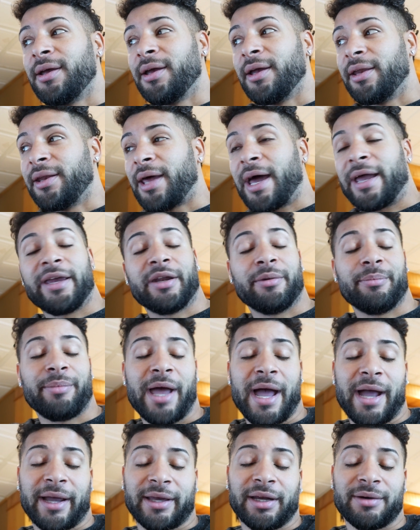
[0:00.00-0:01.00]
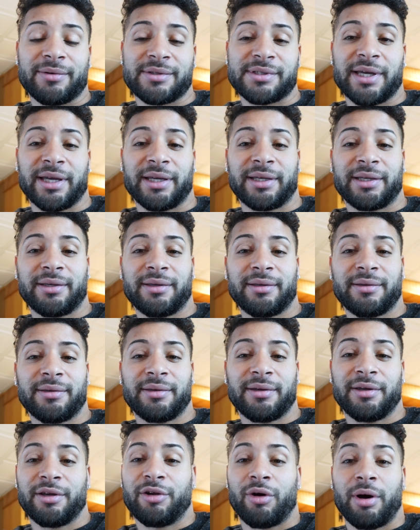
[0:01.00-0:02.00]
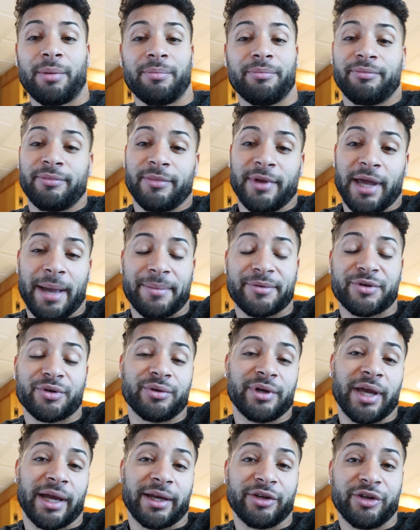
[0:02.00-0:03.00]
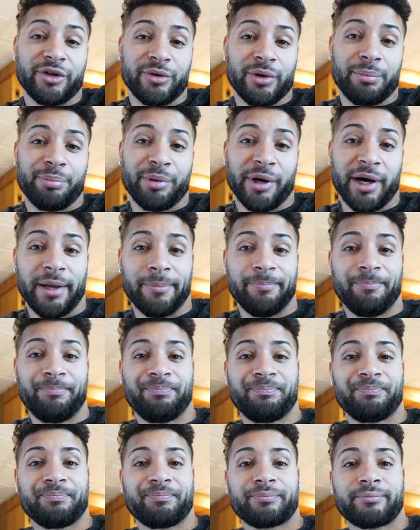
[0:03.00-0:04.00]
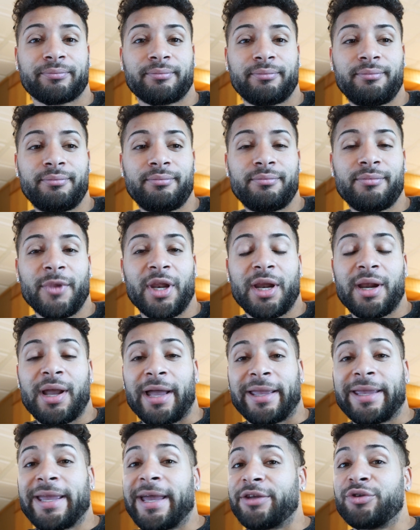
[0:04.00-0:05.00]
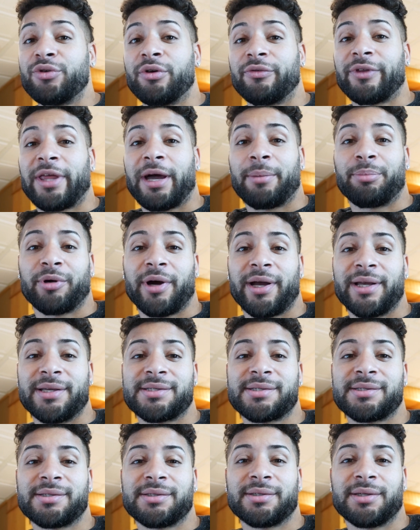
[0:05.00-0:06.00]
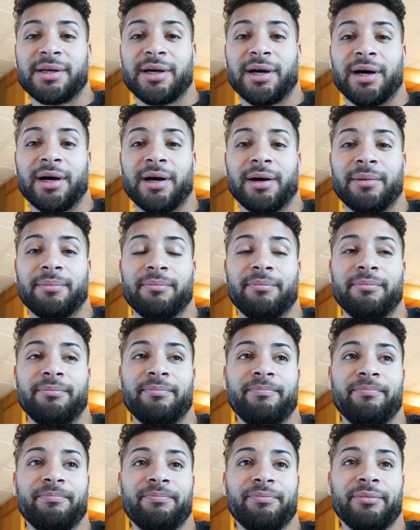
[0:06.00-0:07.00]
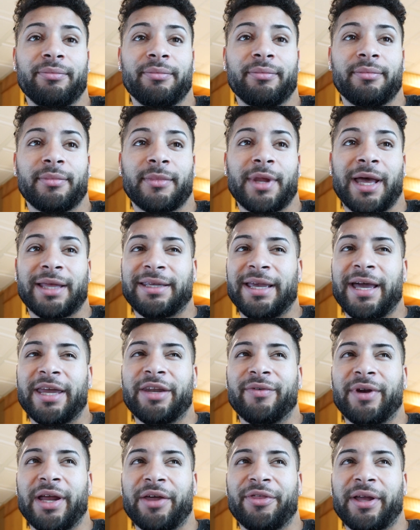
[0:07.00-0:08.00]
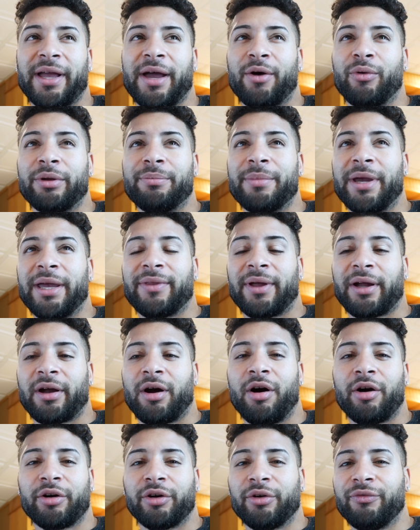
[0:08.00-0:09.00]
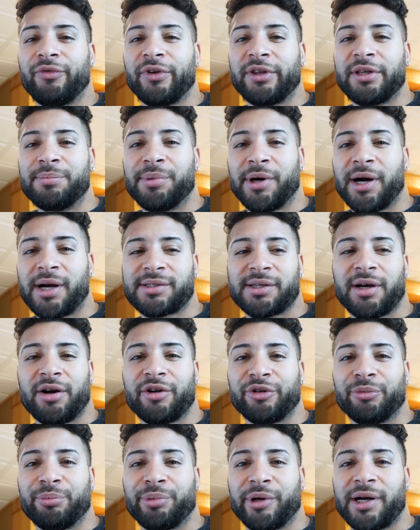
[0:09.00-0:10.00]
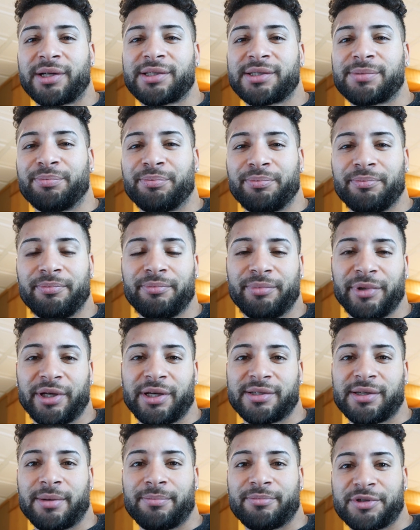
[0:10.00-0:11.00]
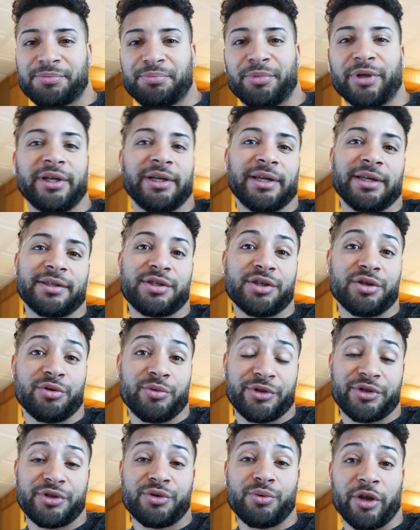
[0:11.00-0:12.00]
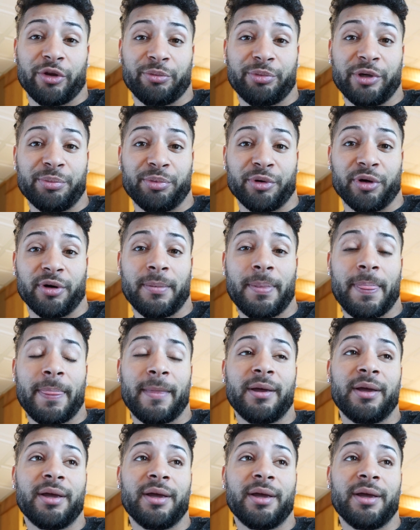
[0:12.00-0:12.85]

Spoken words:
And I hit him back and I was like, you know, I can do it, but I can't do it for that price. At the end of it, I think I only made like $150, $100 because I'm splitting it with two other people.